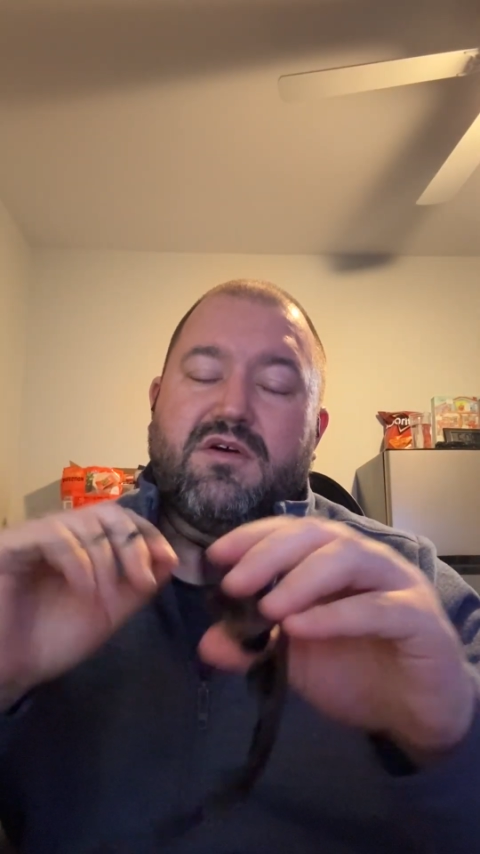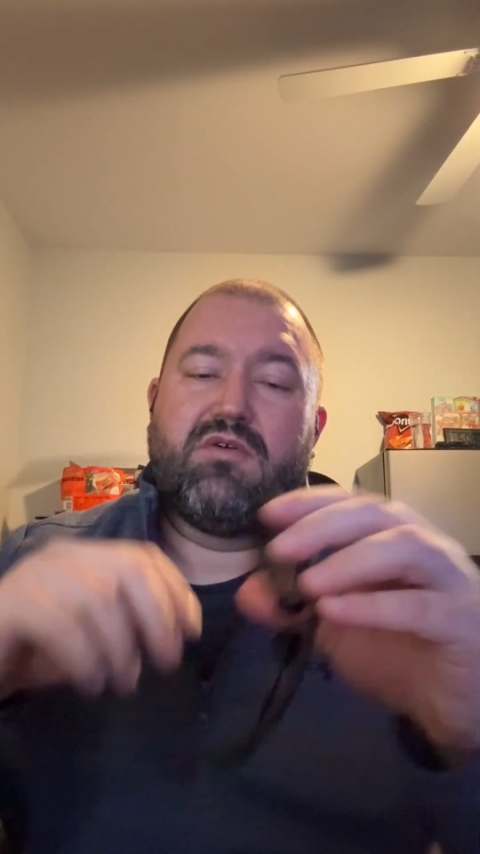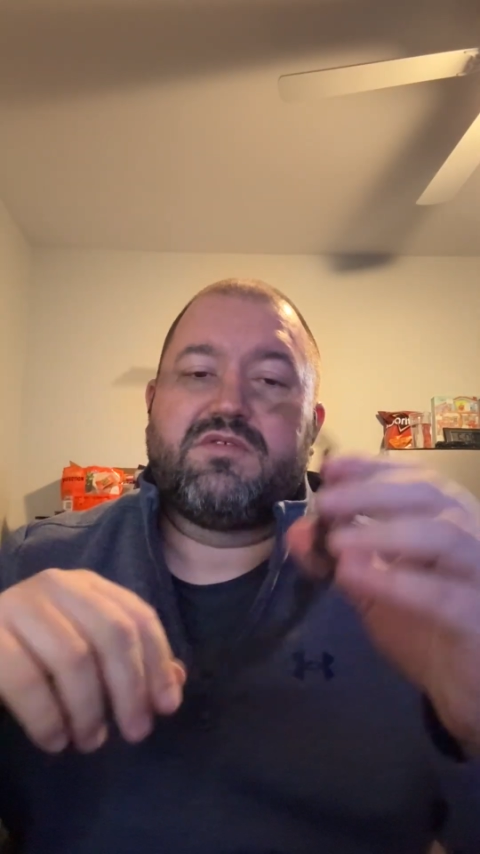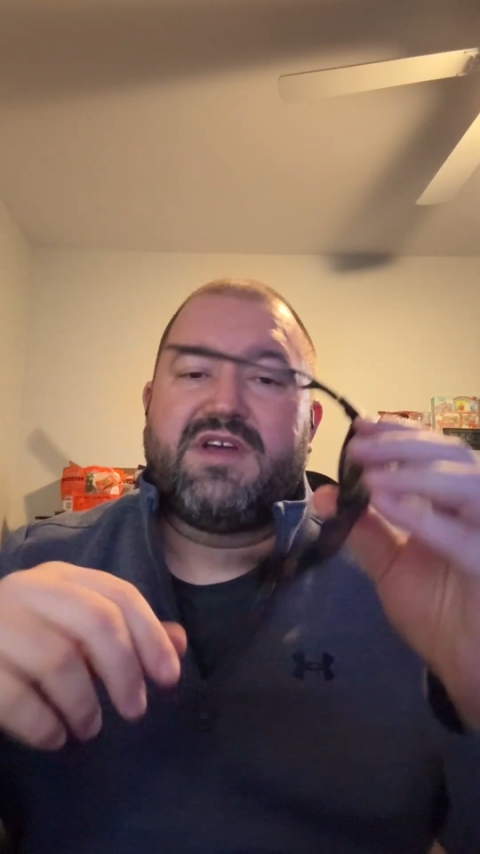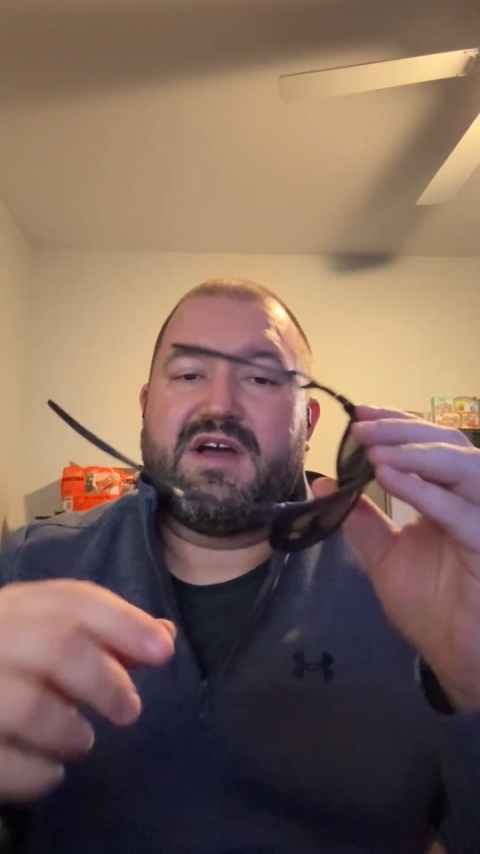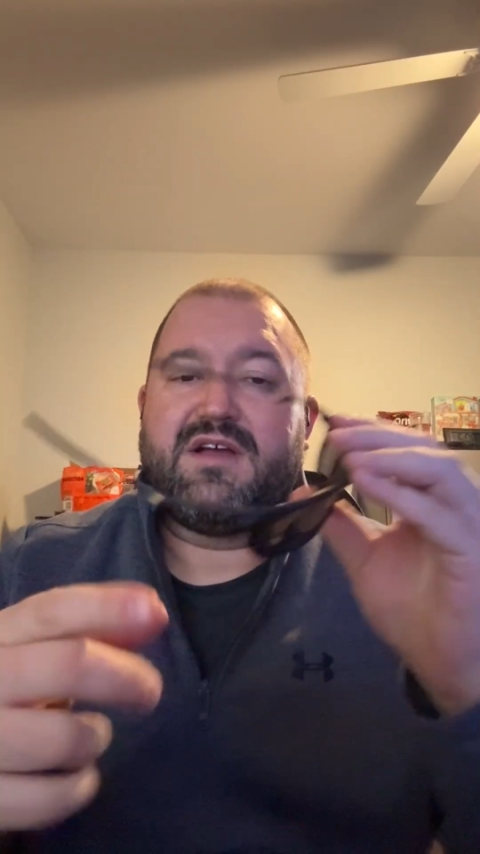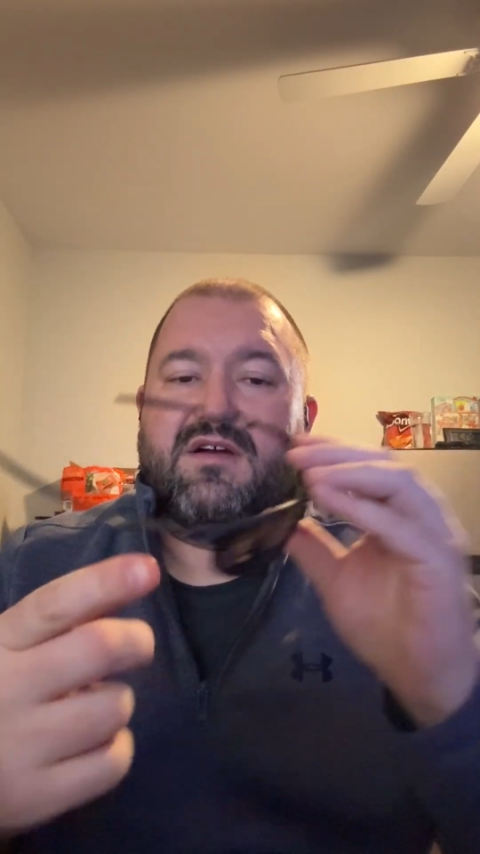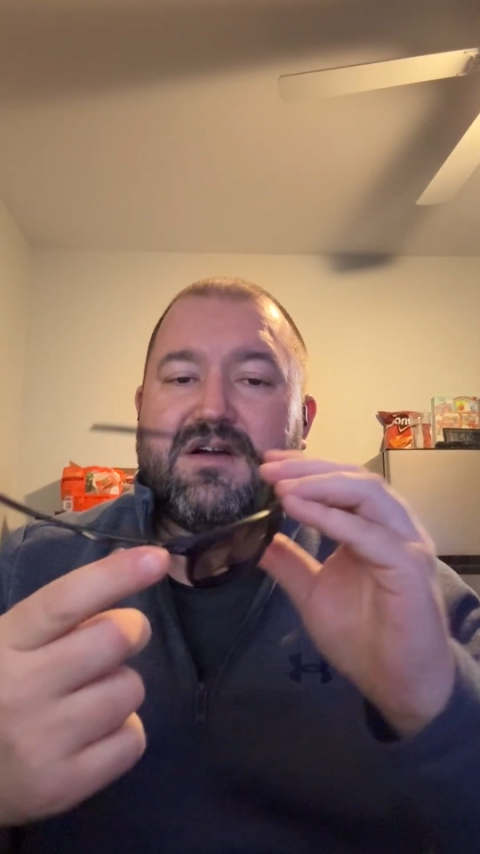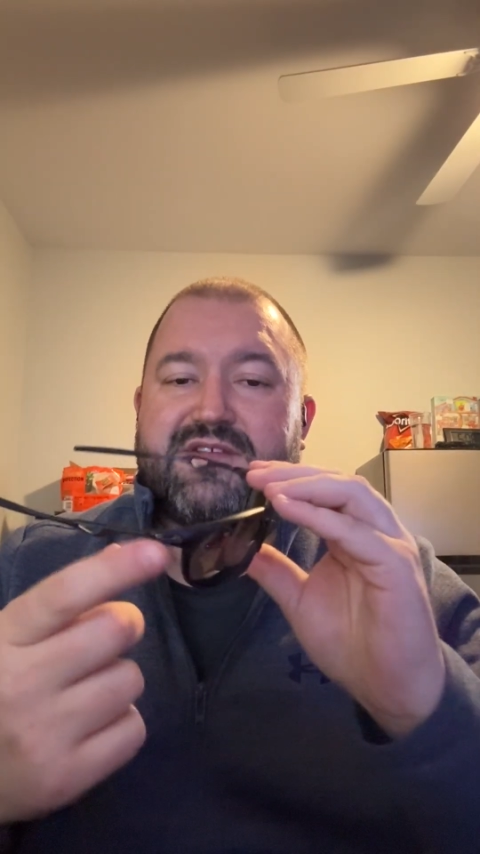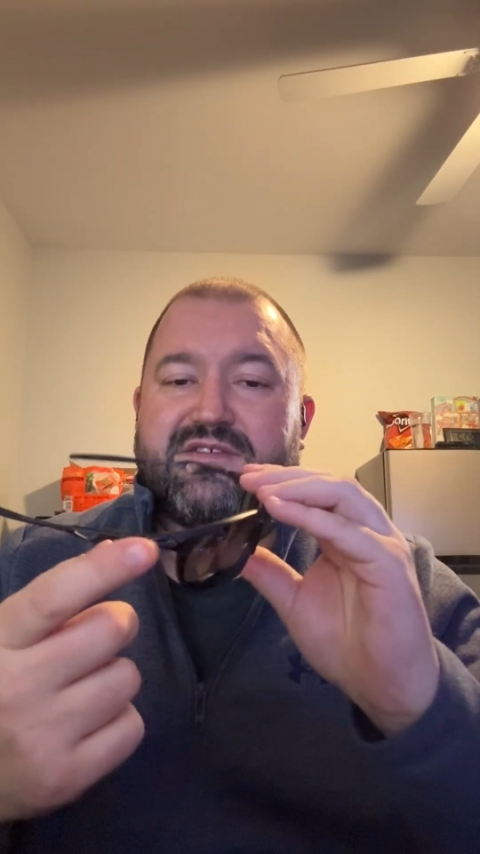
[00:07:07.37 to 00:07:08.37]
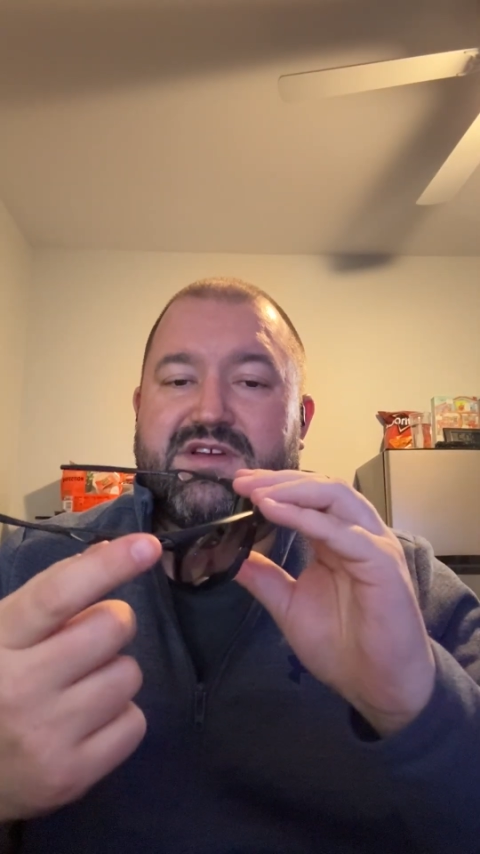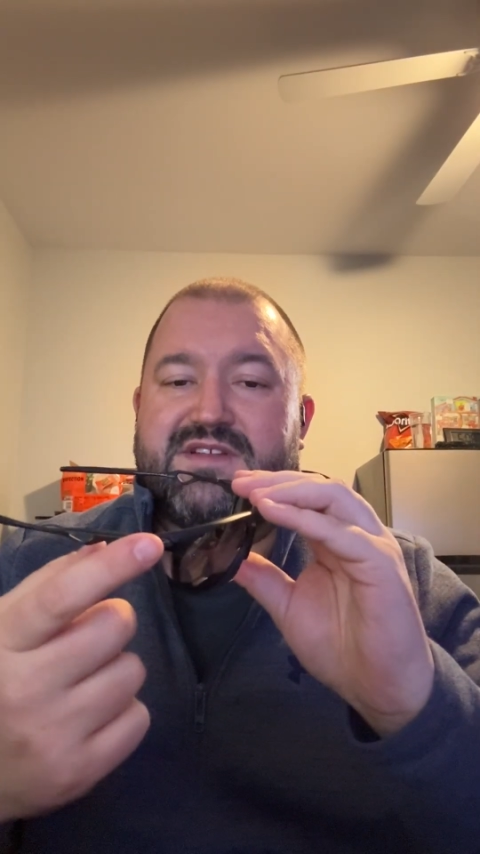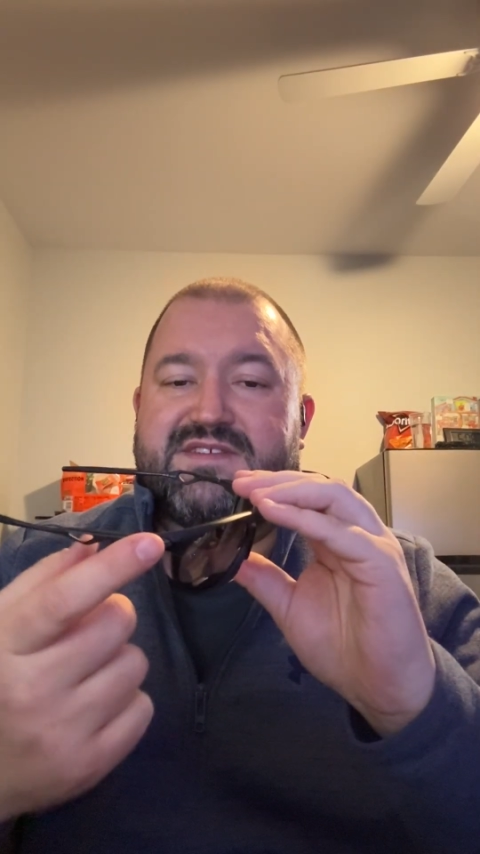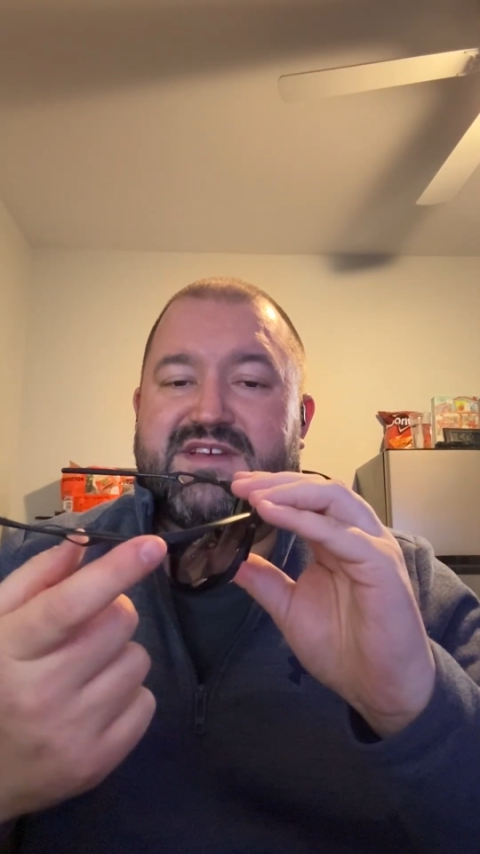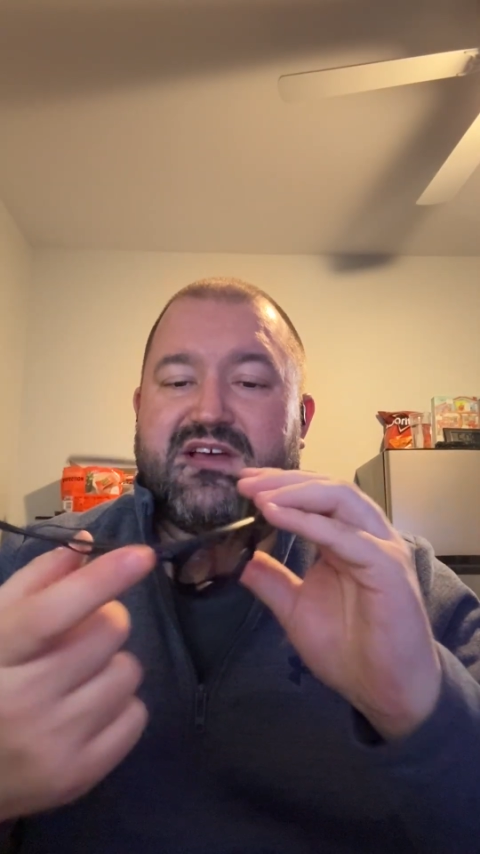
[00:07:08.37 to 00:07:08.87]
Oakley icons are
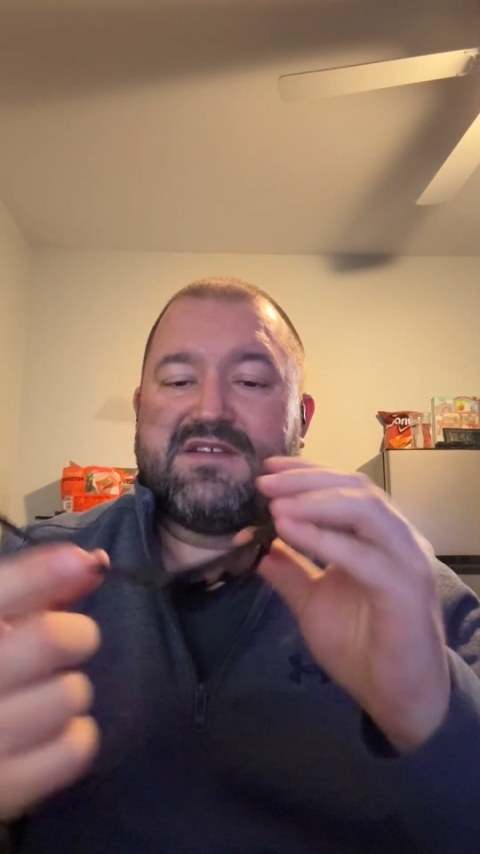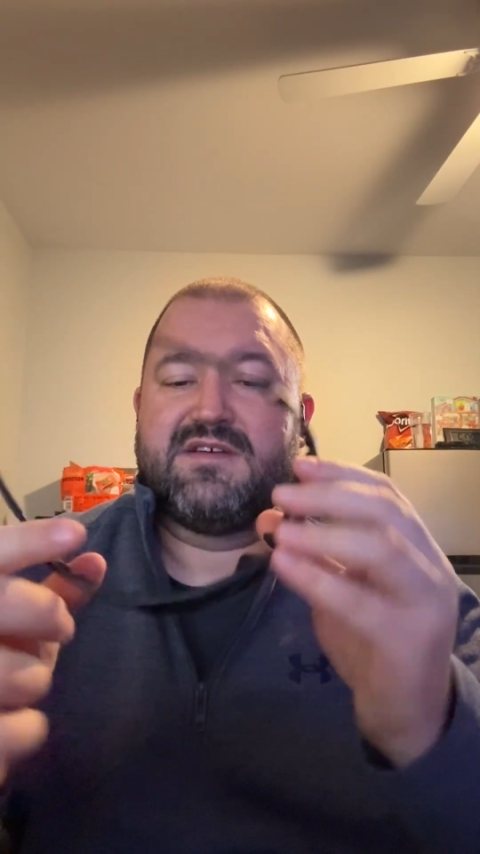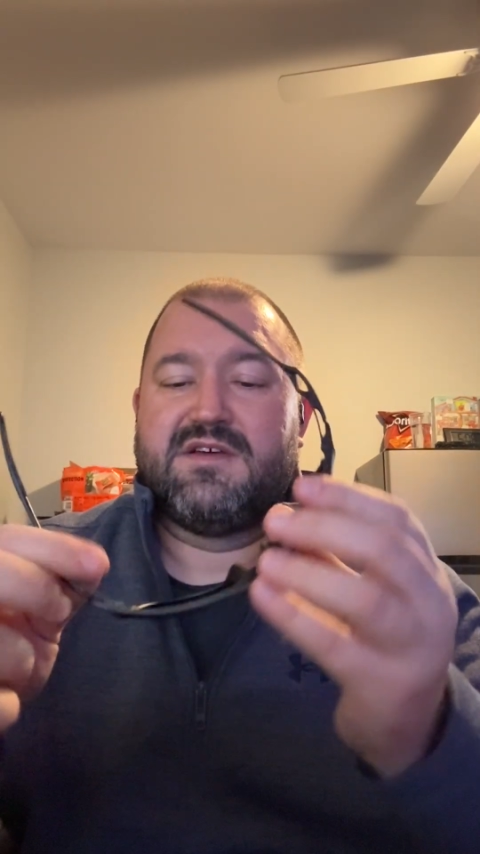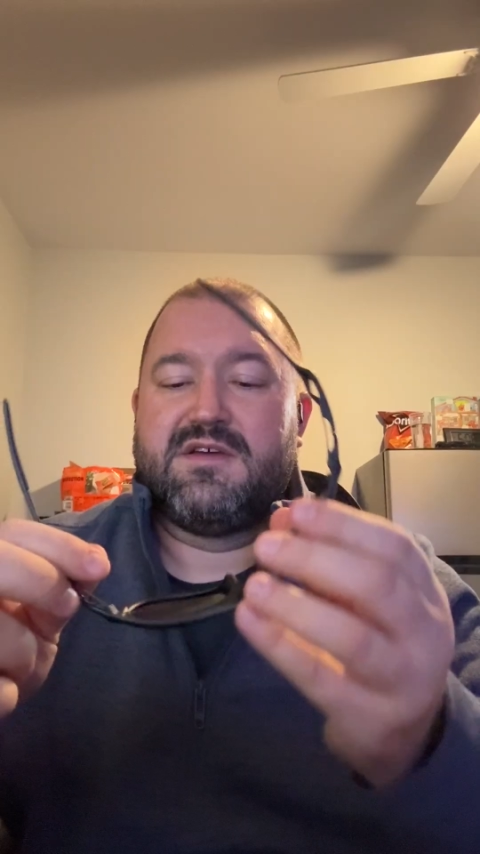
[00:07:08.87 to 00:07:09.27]
inset,